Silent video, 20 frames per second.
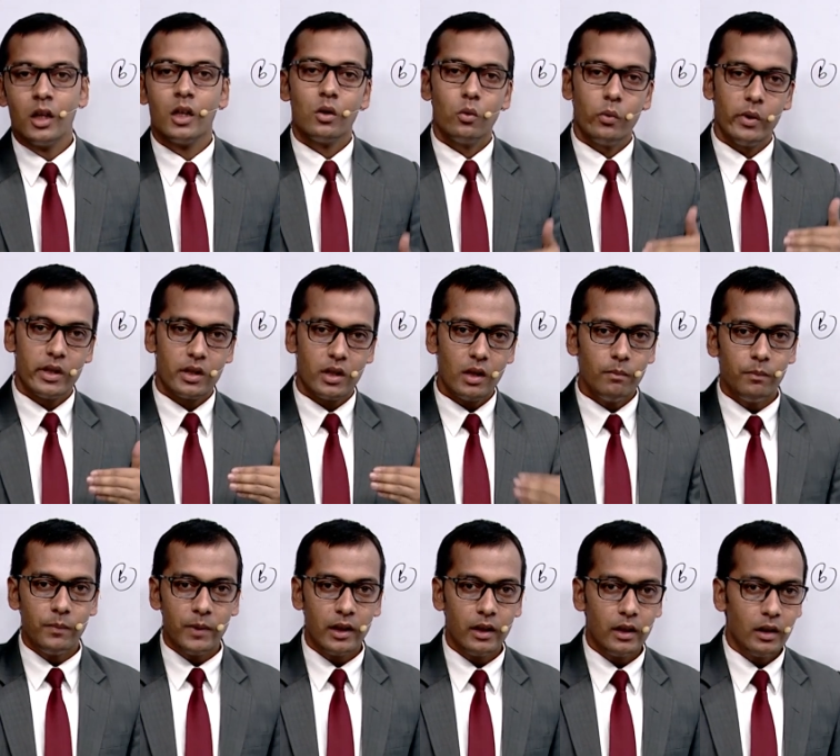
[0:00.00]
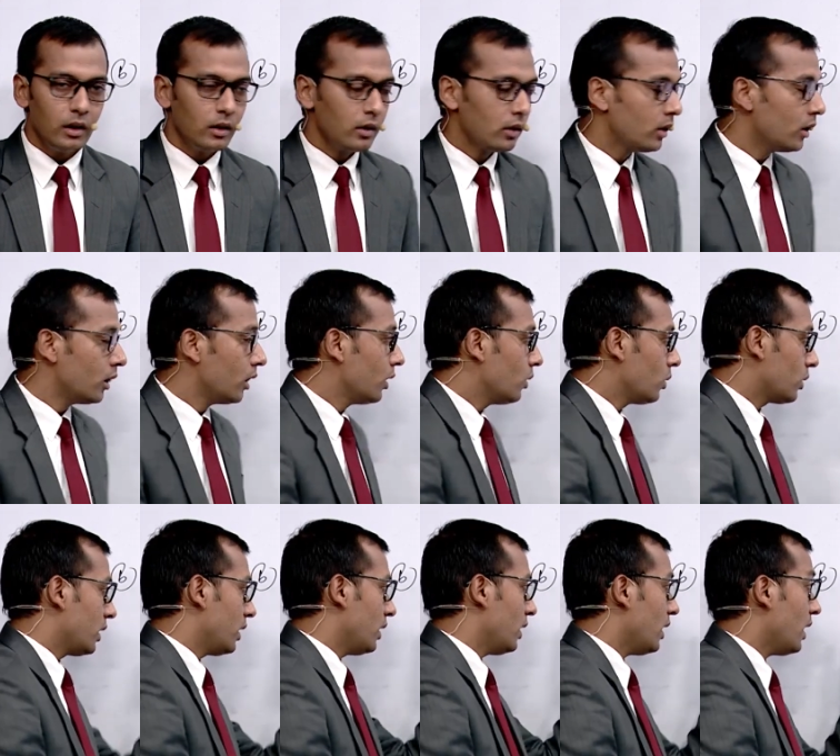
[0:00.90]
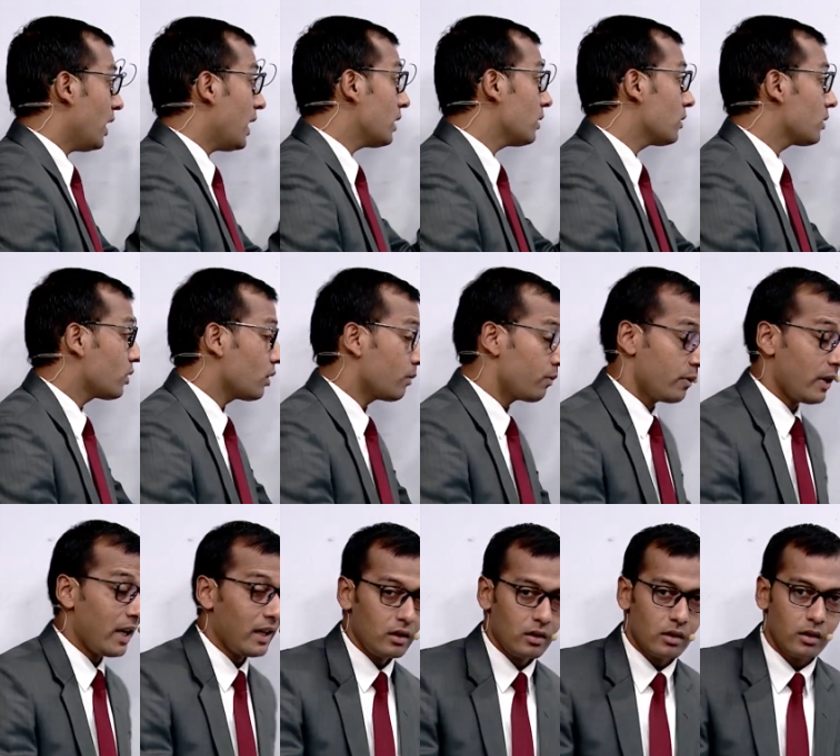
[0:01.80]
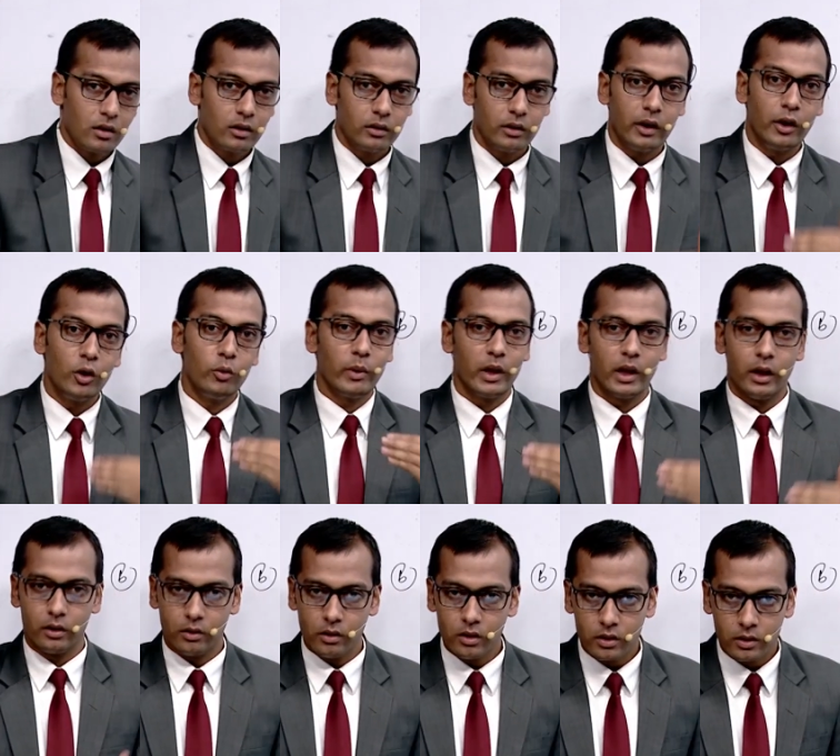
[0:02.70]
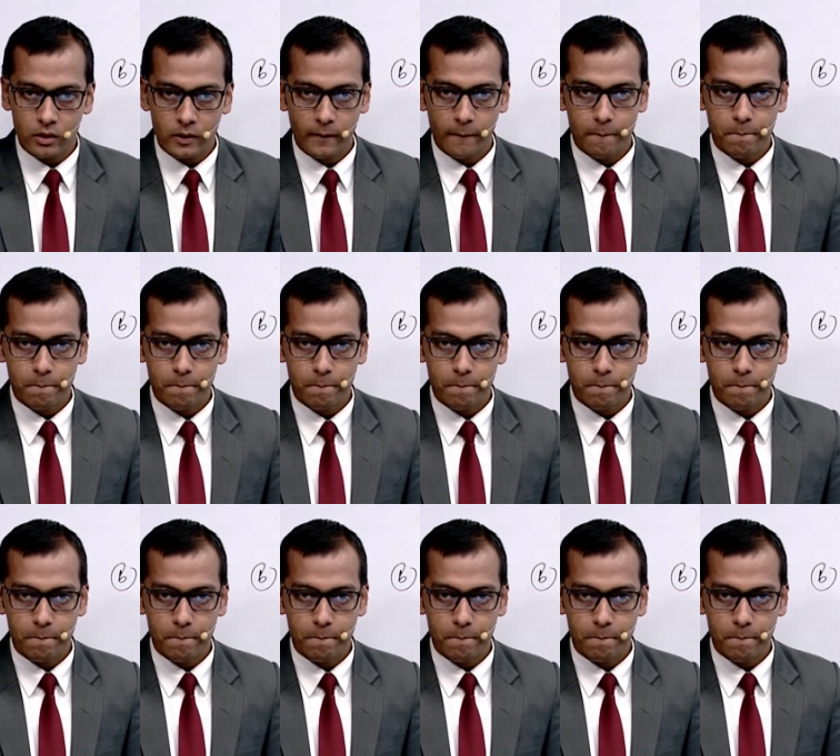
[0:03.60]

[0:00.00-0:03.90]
we simply add or subtract the numerators